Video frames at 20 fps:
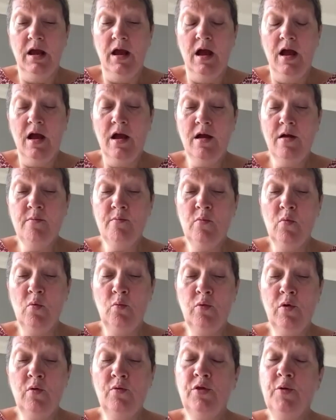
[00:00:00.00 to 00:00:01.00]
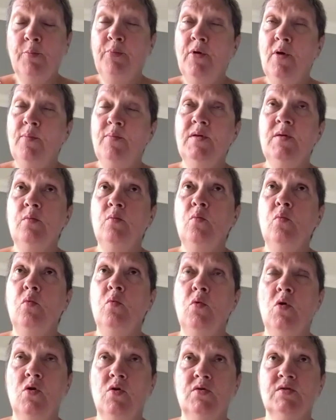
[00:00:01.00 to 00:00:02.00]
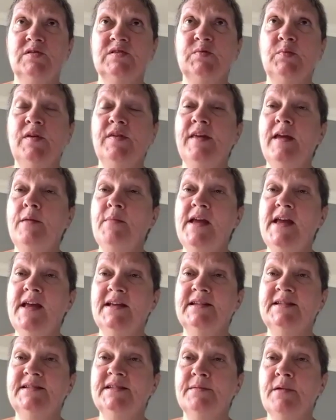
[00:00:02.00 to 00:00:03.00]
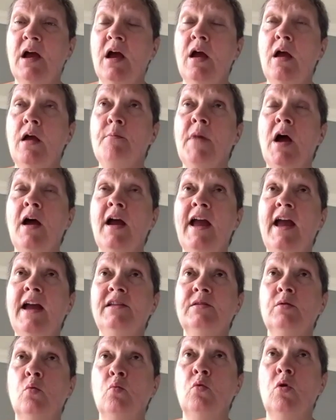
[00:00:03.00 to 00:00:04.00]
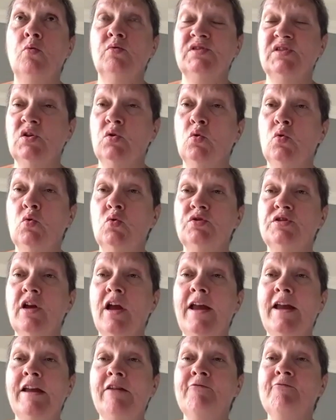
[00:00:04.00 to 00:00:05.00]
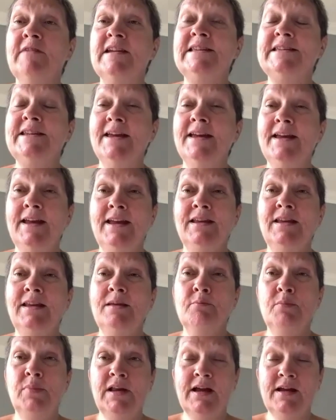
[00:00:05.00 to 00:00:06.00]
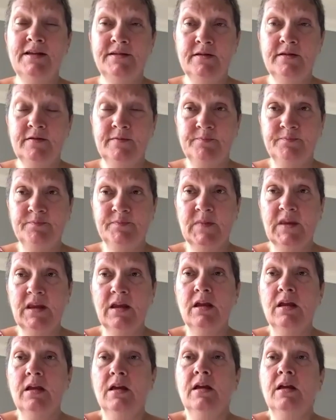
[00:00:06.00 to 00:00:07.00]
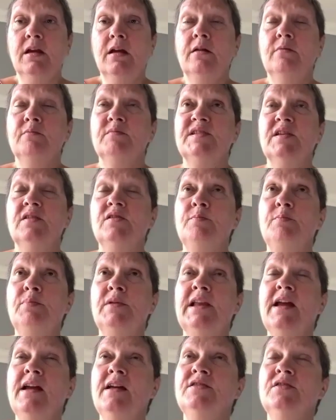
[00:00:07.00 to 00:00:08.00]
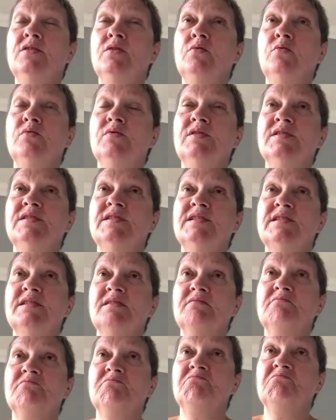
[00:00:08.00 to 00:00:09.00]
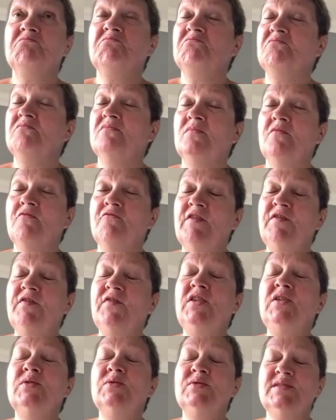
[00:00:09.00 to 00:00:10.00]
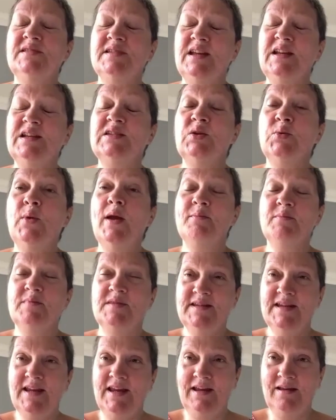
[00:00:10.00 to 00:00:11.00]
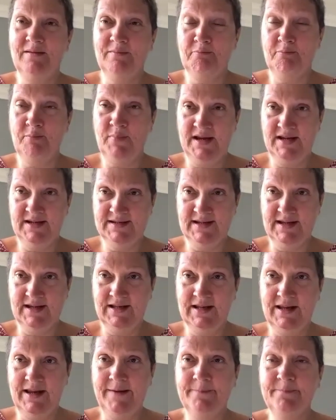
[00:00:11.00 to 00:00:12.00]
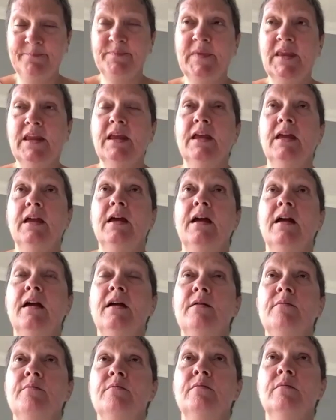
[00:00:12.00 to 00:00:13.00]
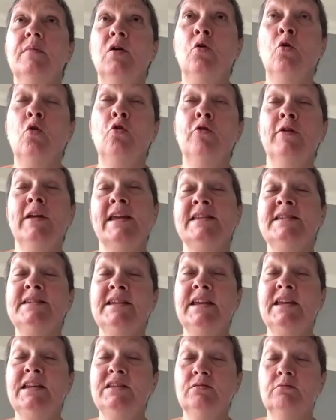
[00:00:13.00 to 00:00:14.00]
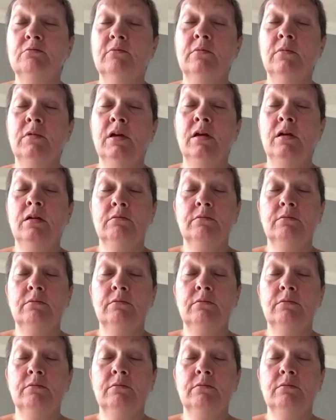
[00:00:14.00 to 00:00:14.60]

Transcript: Um, well, the problem was with MS, um, I had what was called a retaining bladder. Mm-hmm. Um, so the bladder was refusing to empty, basically, um, or it did, uh,